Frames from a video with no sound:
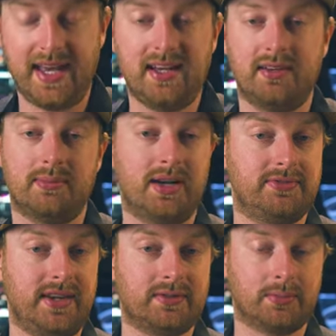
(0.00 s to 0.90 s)
And my
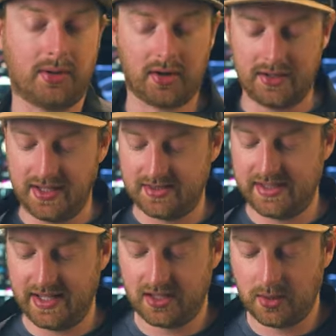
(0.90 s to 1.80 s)
favorite part
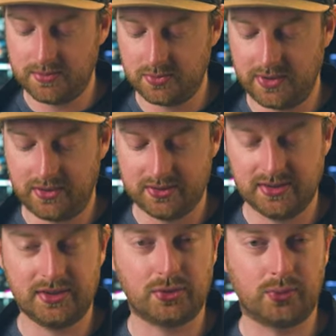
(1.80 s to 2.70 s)
is that it comes with
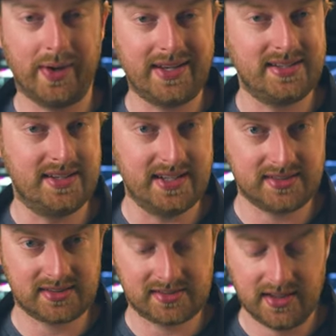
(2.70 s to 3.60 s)
those little red
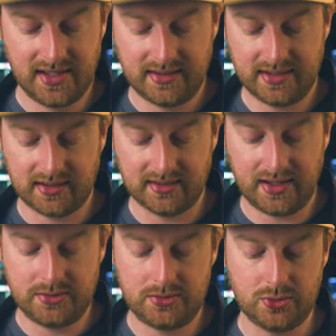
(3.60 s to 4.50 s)
discs that allow
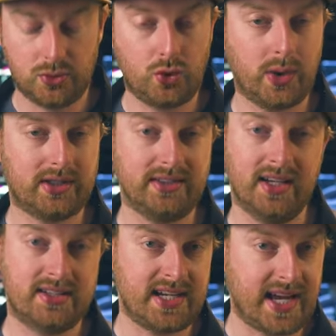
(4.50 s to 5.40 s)
you to quickly
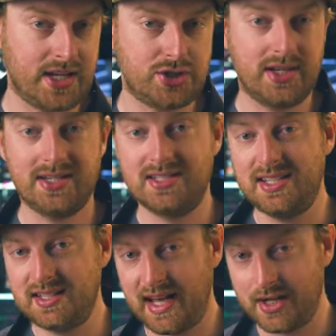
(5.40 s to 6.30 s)
attach and
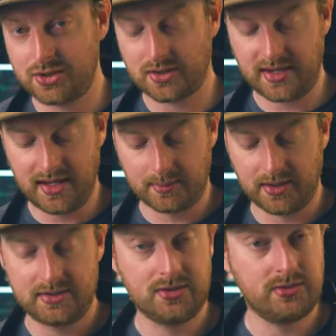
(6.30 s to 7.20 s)
detach your
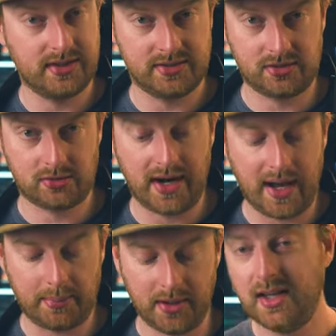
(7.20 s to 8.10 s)
camera to this
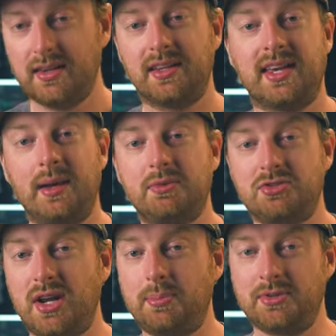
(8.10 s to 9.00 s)
strap. The camera
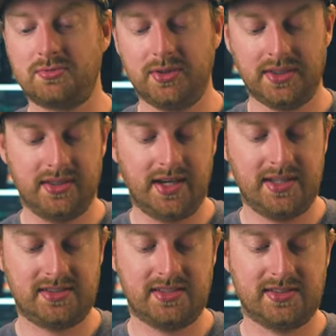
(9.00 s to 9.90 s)
strap is really
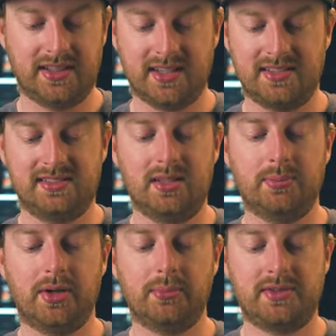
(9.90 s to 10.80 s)
nice, it's like a
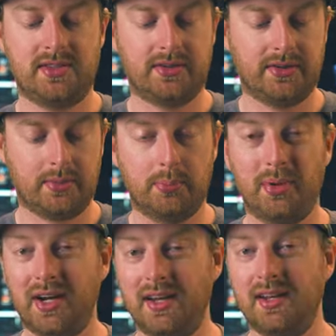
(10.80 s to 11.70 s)
seatbelt material,
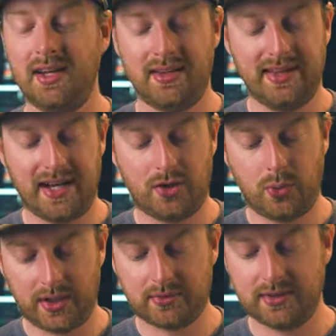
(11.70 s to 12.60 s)
but that
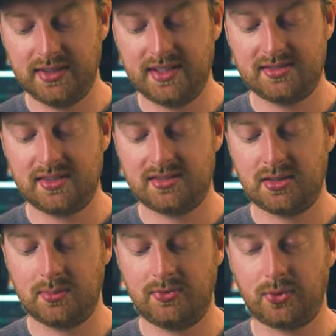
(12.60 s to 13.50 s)
quick release
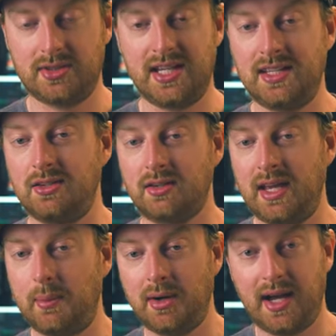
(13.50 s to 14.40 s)
system for taking your
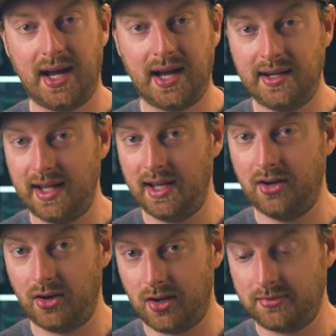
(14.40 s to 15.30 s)
camera on
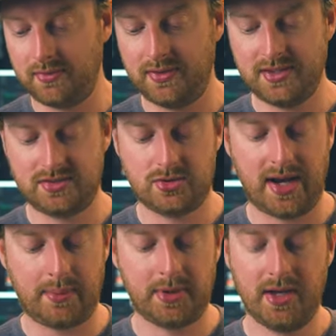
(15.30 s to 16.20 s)
and off of this
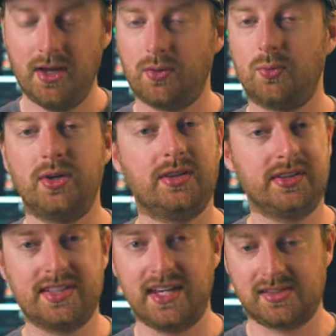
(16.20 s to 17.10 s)
strap
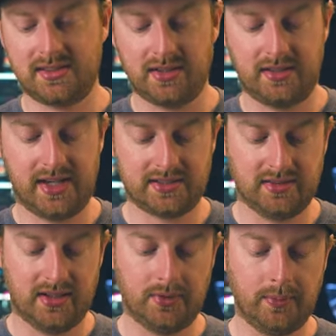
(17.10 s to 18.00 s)
really takes it to the next
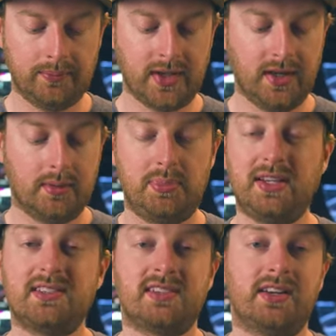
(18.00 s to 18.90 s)
level.
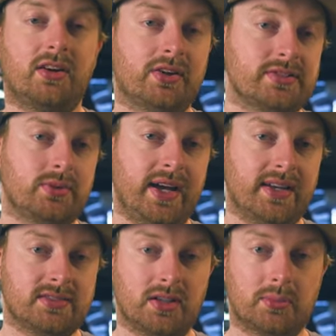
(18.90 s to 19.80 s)
Peak Design also
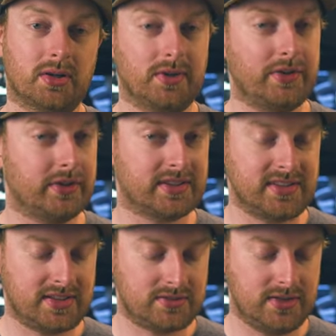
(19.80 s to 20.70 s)
has a number of other
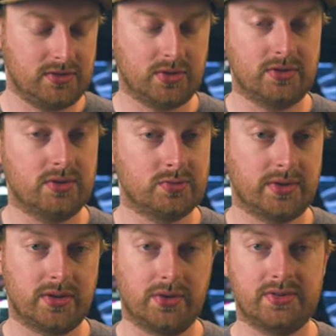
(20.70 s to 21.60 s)
accessories you can use
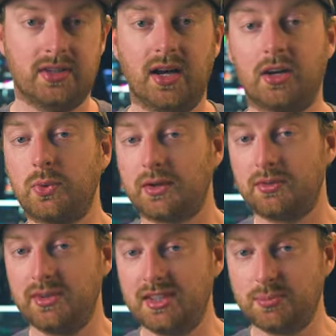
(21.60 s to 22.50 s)
with those uh, quick
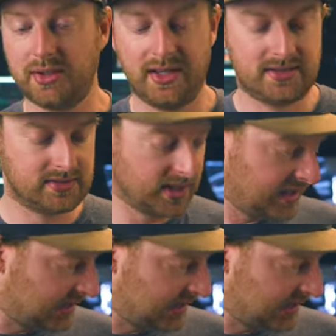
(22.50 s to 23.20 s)
release plates.